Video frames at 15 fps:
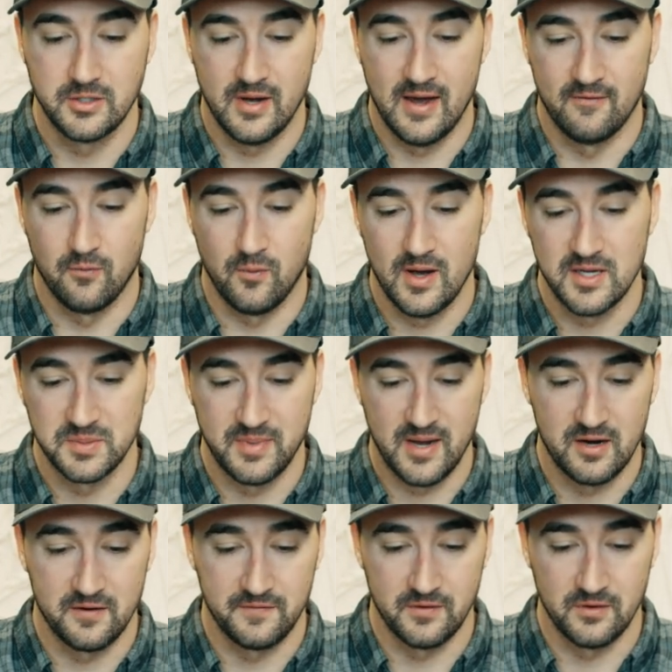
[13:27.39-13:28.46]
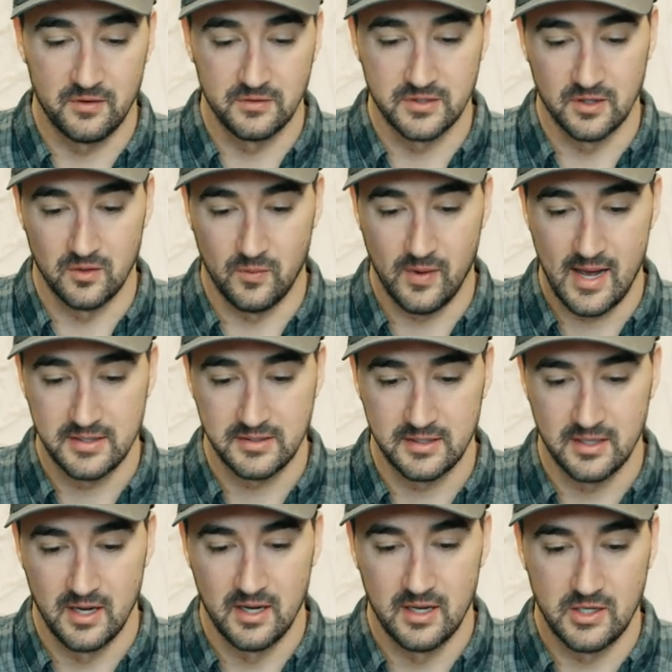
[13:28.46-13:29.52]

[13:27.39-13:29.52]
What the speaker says: You have West Bountiful to the west.